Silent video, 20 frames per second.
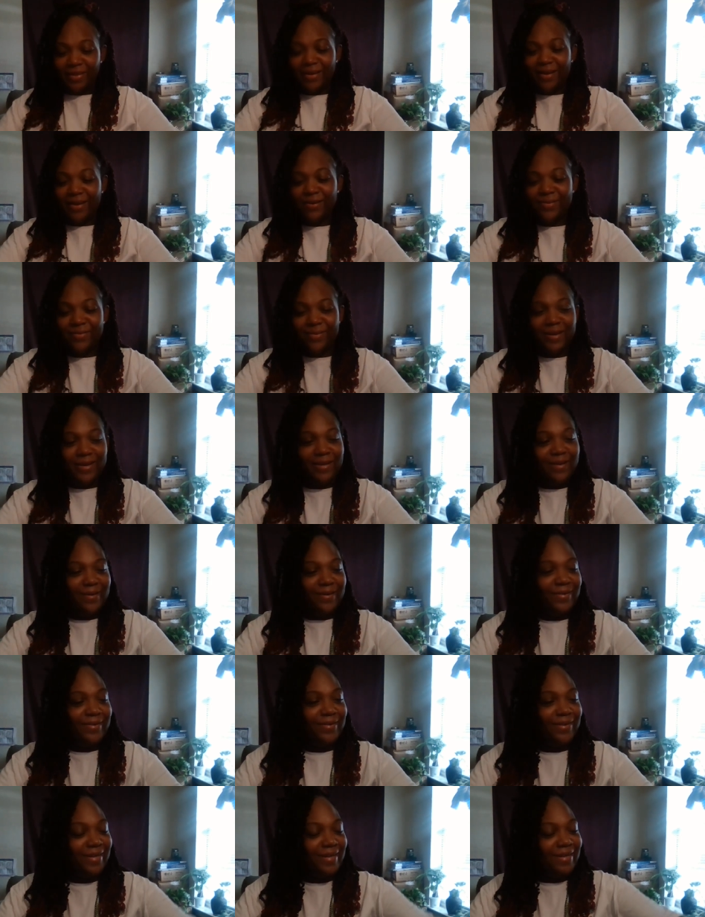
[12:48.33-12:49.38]
All right, y'all.
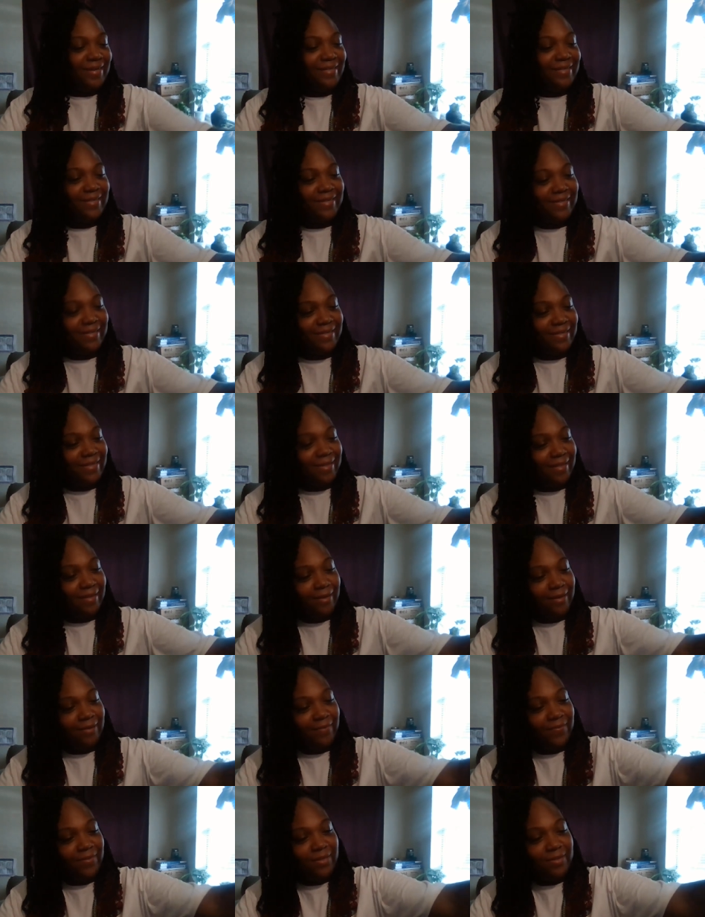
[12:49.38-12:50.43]
Let's
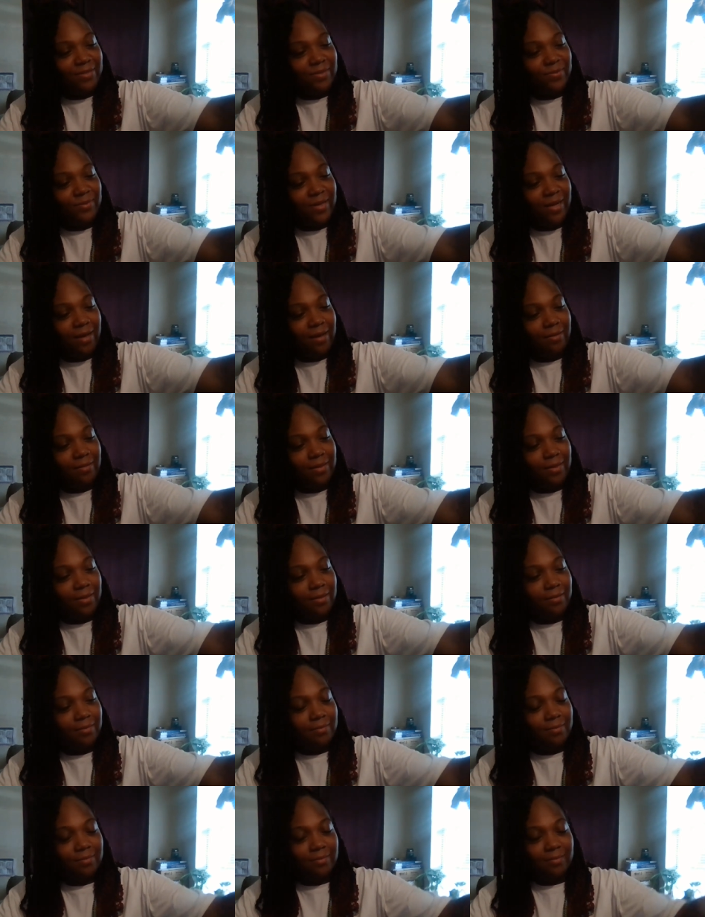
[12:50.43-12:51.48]
leave this one out here.